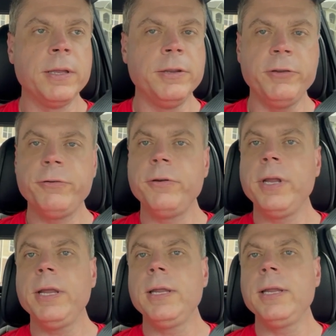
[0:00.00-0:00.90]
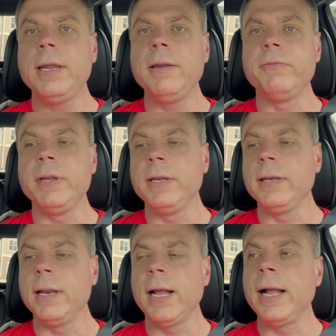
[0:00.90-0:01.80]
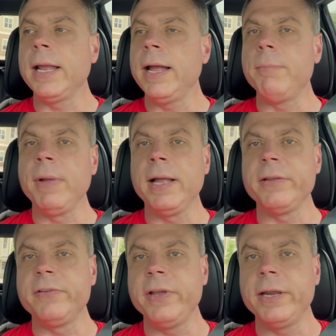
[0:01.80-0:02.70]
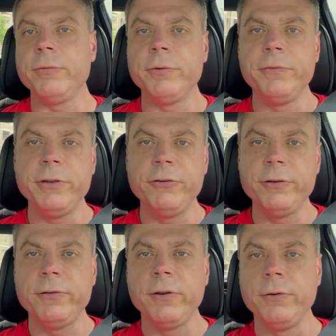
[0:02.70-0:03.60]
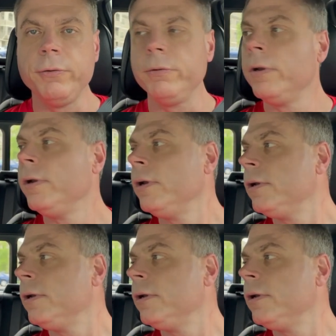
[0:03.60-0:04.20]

yesterday evening I got my second revision tune